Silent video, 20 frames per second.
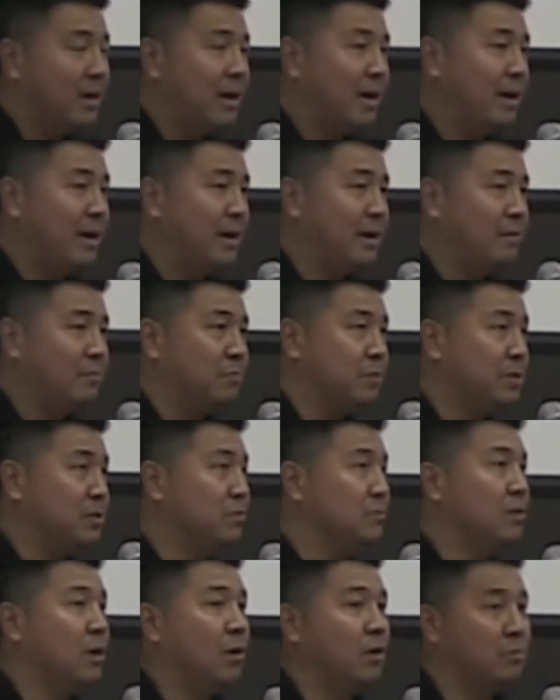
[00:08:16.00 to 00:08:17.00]
And we
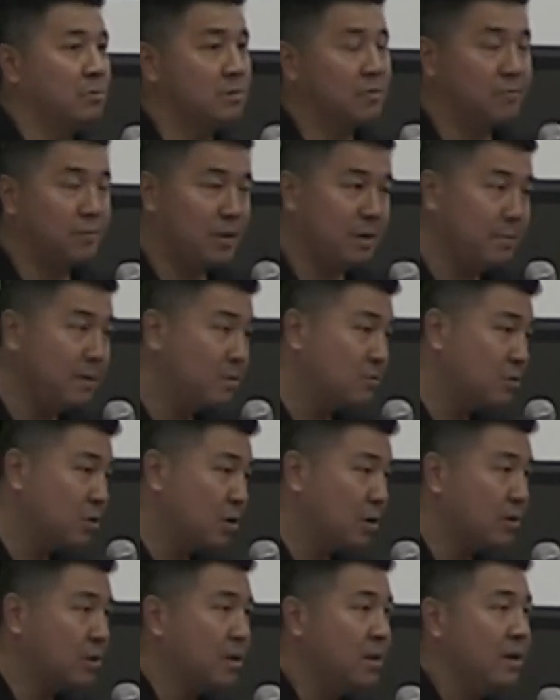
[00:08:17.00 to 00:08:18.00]
do know it was a female
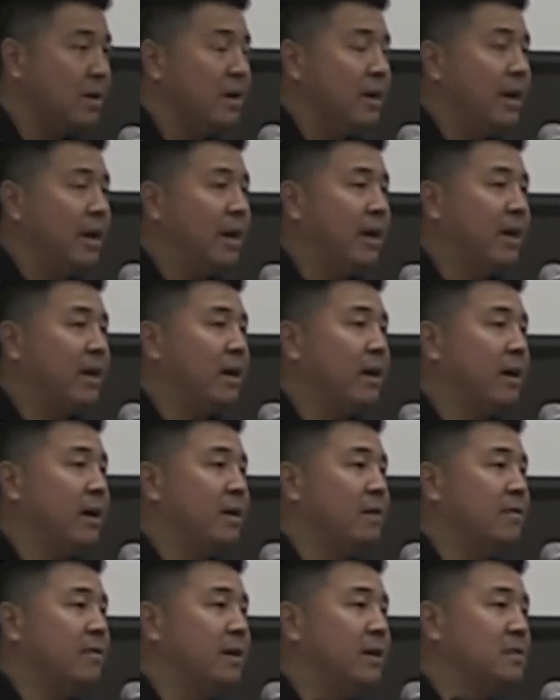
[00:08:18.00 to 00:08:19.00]
shark,
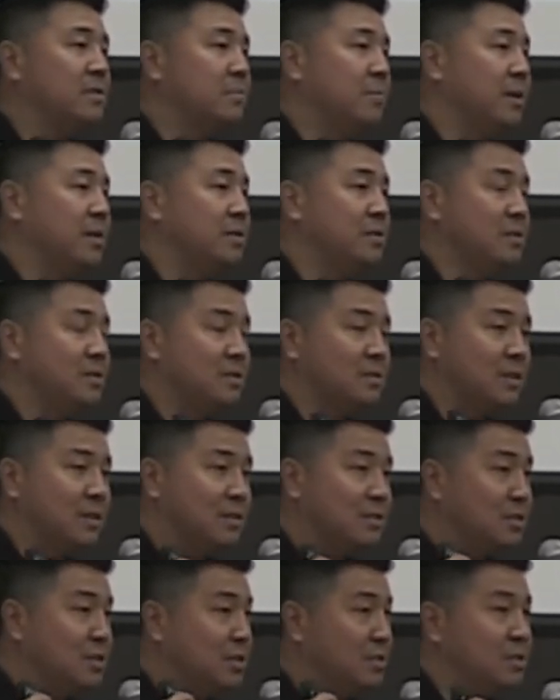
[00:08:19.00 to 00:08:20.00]
and the estimation is that
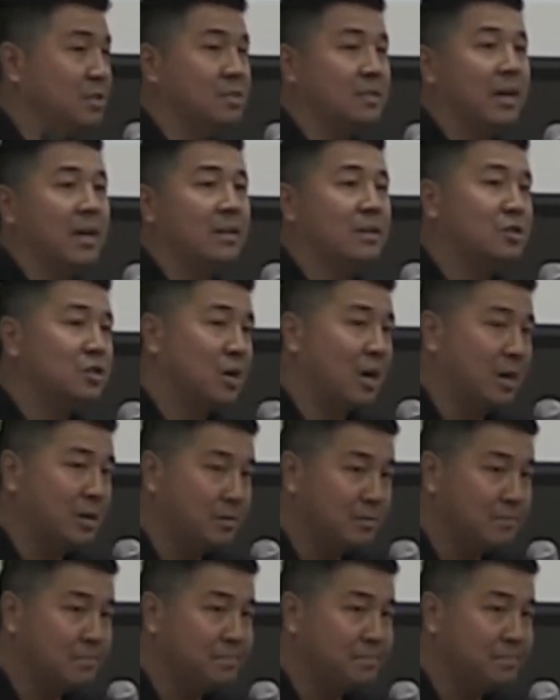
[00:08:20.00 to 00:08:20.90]
she had just had a child.